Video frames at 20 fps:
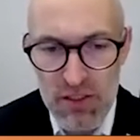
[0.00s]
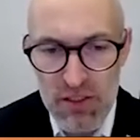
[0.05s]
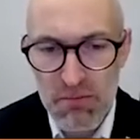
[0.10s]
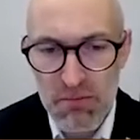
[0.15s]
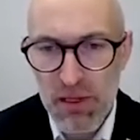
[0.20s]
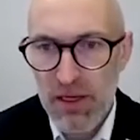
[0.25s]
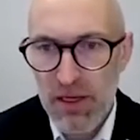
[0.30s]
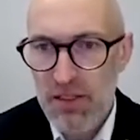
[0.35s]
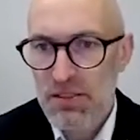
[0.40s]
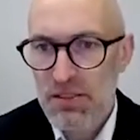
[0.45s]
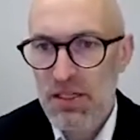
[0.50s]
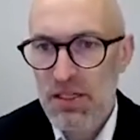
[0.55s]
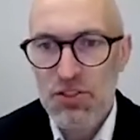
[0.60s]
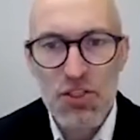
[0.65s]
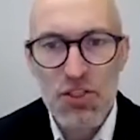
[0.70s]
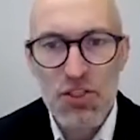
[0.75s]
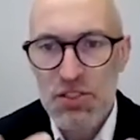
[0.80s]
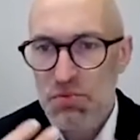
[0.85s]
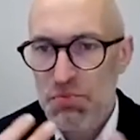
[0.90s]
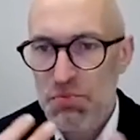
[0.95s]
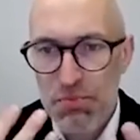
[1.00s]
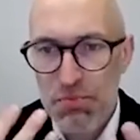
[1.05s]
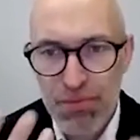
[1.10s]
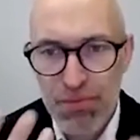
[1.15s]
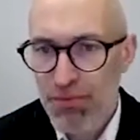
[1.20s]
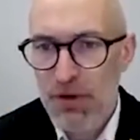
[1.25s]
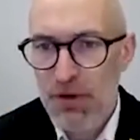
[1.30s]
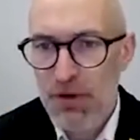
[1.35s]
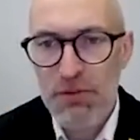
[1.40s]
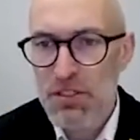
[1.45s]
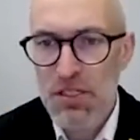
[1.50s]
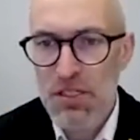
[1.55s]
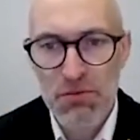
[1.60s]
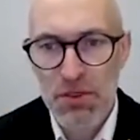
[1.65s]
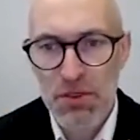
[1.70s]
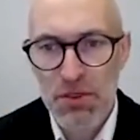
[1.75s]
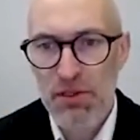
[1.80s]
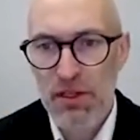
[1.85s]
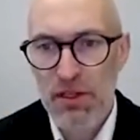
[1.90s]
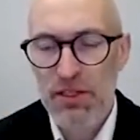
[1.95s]
in place, such as privacy
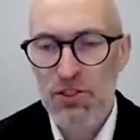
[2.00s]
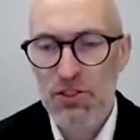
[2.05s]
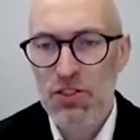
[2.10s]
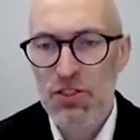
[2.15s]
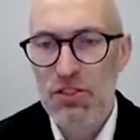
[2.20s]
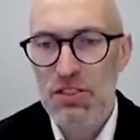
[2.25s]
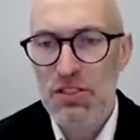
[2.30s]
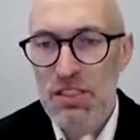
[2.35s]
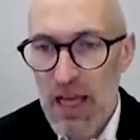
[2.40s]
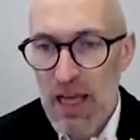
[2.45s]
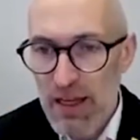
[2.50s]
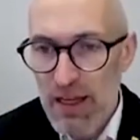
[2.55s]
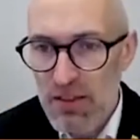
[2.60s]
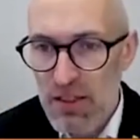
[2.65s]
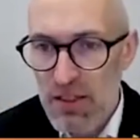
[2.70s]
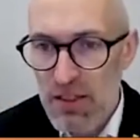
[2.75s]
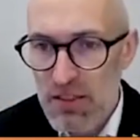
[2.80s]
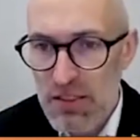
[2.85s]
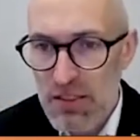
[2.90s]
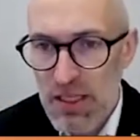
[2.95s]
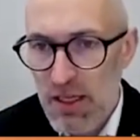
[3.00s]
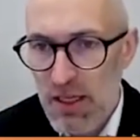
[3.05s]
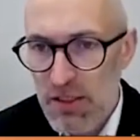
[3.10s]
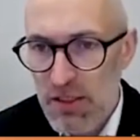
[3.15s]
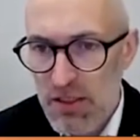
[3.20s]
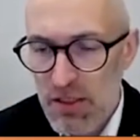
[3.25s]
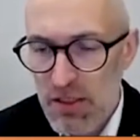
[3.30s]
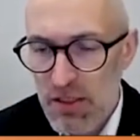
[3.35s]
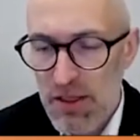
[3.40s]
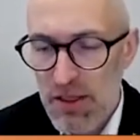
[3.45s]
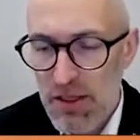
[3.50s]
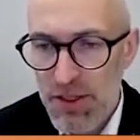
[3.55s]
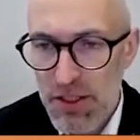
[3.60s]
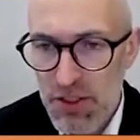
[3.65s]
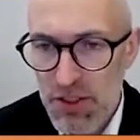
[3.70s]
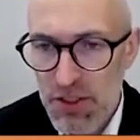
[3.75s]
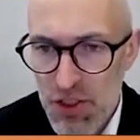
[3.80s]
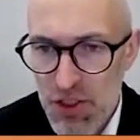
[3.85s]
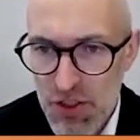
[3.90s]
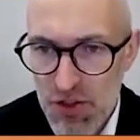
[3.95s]
regulations, standards, data
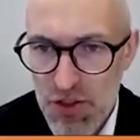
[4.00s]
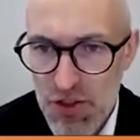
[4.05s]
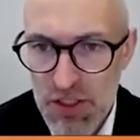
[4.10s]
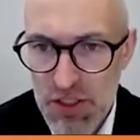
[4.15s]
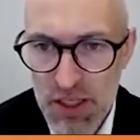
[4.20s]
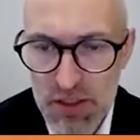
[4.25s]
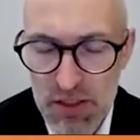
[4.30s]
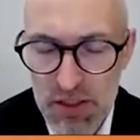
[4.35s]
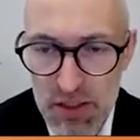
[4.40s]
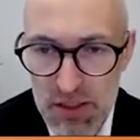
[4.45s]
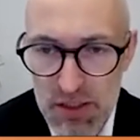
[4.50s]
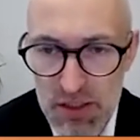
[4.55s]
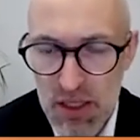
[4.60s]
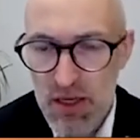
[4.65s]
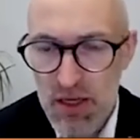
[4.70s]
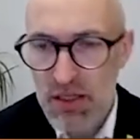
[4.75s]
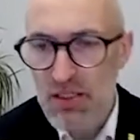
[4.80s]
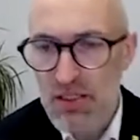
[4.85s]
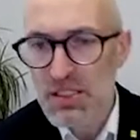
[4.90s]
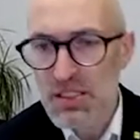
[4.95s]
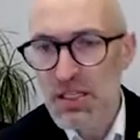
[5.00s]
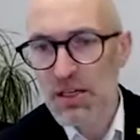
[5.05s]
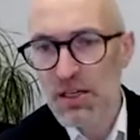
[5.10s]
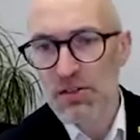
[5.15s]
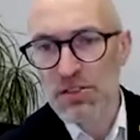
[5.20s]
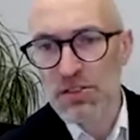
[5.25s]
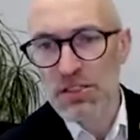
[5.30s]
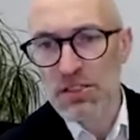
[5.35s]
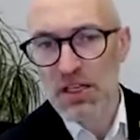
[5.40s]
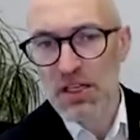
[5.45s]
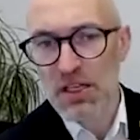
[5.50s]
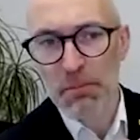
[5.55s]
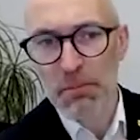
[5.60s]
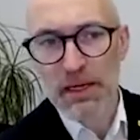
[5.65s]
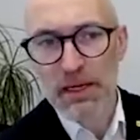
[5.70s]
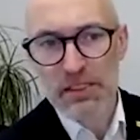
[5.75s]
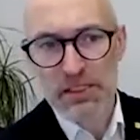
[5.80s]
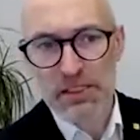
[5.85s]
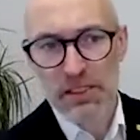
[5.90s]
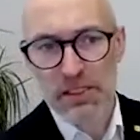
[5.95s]
exchange standards, that there are skills and
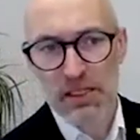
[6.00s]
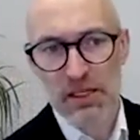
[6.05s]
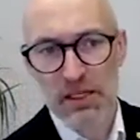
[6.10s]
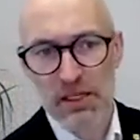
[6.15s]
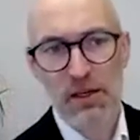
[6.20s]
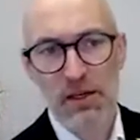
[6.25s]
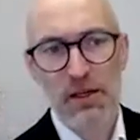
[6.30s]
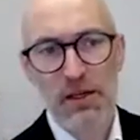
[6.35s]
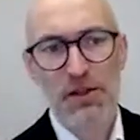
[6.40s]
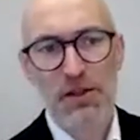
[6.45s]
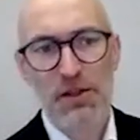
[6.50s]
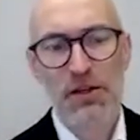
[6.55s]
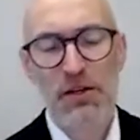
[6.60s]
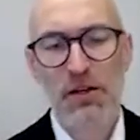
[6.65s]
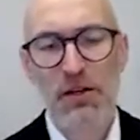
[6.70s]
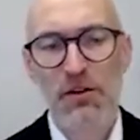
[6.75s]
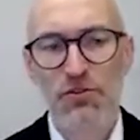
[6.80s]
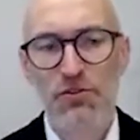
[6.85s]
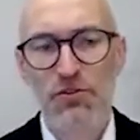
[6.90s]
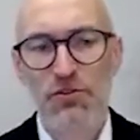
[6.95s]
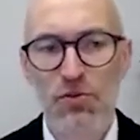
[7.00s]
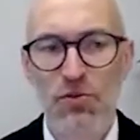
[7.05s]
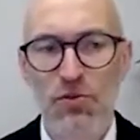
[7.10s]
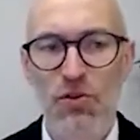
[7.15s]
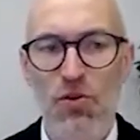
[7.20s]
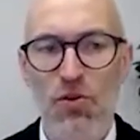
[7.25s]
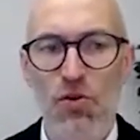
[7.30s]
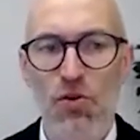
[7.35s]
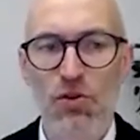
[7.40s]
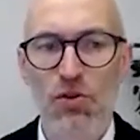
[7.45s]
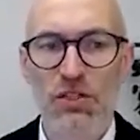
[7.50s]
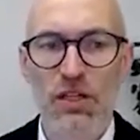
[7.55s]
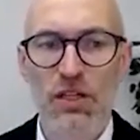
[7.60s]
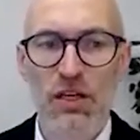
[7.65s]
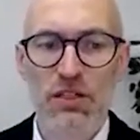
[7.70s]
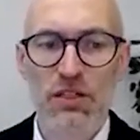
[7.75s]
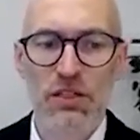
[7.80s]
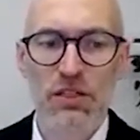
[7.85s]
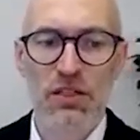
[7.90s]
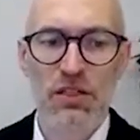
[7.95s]
capacity to
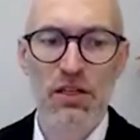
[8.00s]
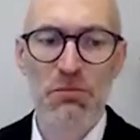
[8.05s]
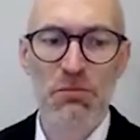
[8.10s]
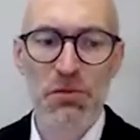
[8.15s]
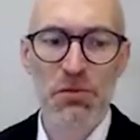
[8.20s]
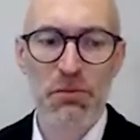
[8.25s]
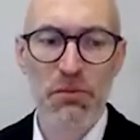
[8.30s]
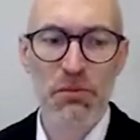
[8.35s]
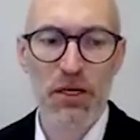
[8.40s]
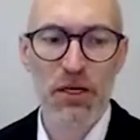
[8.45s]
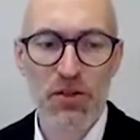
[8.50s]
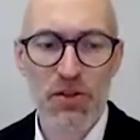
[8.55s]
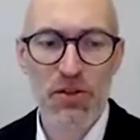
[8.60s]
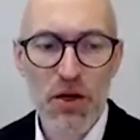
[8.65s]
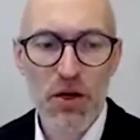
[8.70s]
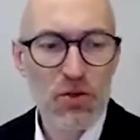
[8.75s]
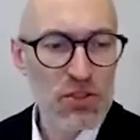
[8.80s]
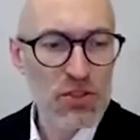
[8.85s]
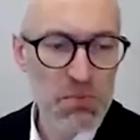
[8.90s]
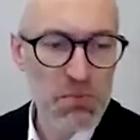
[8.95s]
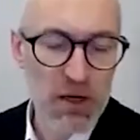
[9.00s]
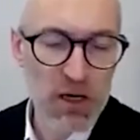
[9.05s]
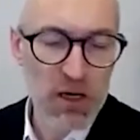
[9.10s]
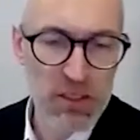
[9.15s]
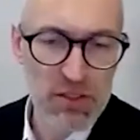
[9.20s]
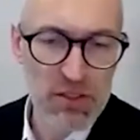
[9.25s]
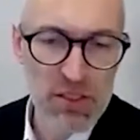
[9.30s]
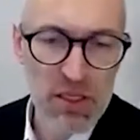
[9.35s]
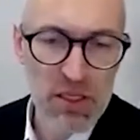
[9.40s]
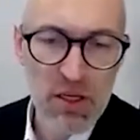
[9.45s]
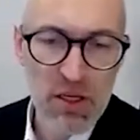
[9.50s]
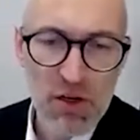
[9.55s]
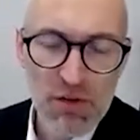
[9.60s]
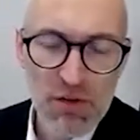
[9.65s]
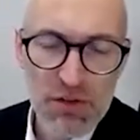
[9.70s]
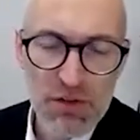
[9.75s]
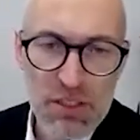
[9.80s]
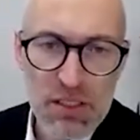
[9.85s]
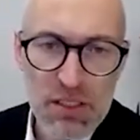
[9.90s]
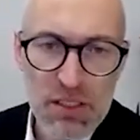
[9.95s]
coordinate and implement those parts of
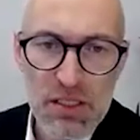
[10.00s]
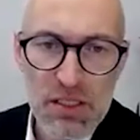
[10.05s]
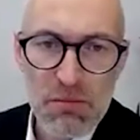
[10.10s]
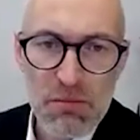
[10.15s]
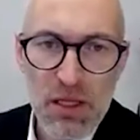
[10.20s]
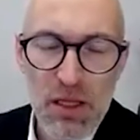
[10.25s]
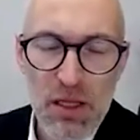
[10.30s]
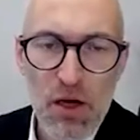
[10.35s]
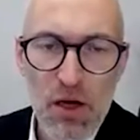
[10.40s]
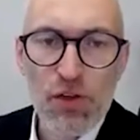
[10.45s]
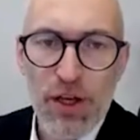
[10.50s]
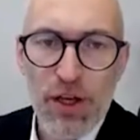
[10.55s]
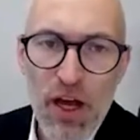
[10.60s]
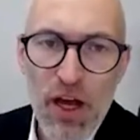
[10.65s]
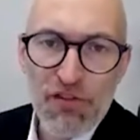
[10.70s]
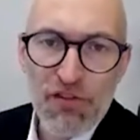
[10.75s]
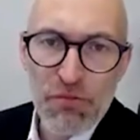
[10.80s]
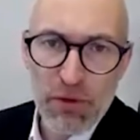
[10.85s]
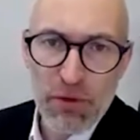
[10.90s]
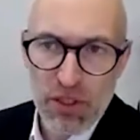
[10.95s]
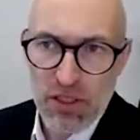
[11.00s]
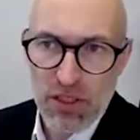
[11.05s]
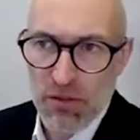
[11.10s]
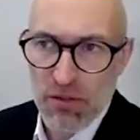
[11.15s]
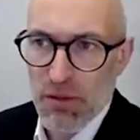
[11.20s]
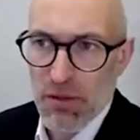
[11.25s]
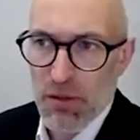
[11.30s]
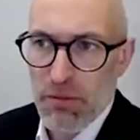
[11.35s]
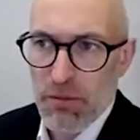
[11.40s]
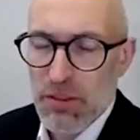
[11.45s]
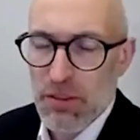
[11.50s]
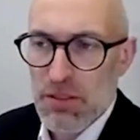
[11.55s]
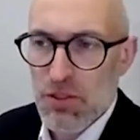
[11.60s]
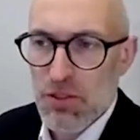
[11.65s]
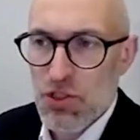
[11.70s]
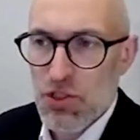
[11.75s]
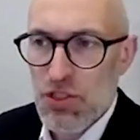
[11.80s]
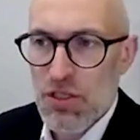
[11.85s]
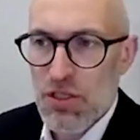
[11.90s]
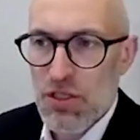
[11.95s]
the system that only government can implement, such
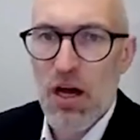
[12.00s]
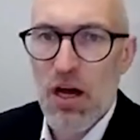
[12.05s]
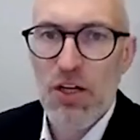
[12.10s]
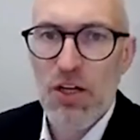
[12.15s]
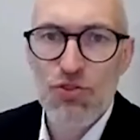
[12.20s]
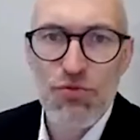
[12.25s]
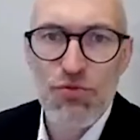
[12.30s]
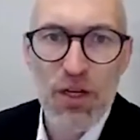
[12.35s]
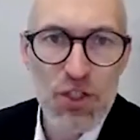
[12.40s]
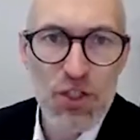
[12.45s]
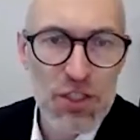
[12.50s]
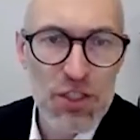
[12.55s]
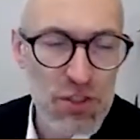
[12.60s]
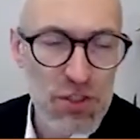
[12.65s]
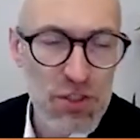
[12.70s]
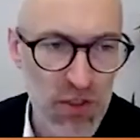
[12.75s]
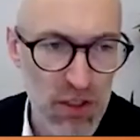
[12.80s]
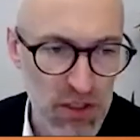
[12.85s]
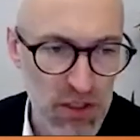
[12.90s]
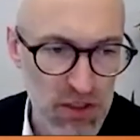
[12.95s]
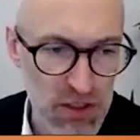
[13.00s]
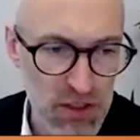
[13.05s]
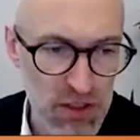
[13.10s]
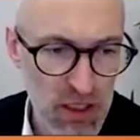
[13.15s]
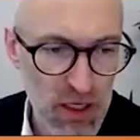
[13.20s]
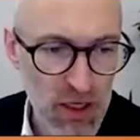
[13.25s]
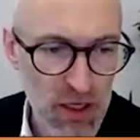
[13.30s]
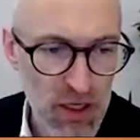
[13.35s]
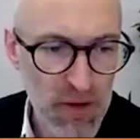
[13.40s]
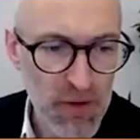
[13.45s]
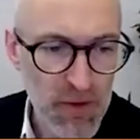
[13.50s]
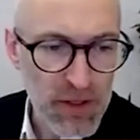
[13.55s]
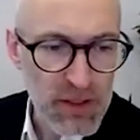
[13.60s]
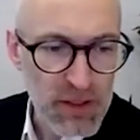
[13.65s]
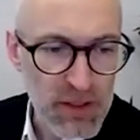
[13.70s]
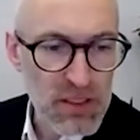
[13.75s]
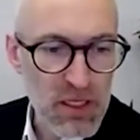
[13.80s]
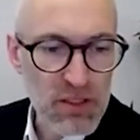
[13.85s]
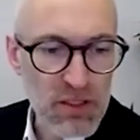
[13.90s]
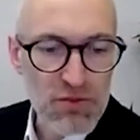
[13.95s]
as the large registries,
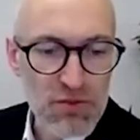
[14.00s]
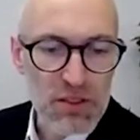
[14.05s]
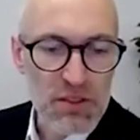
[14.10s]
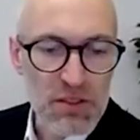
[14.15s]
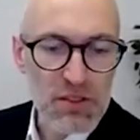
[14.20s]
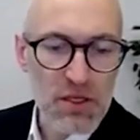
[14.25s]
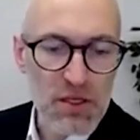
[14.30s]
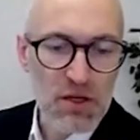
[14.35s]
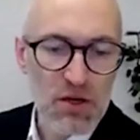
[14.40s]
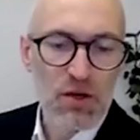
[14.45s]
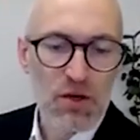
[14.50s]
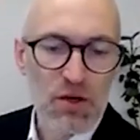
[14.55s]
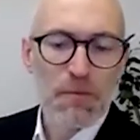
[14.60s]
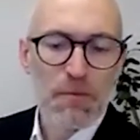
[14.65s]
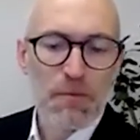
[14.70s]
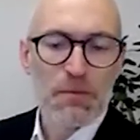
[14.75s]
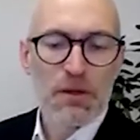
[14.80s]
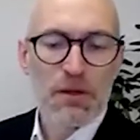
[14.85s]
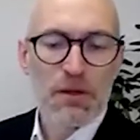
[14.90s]
etc. So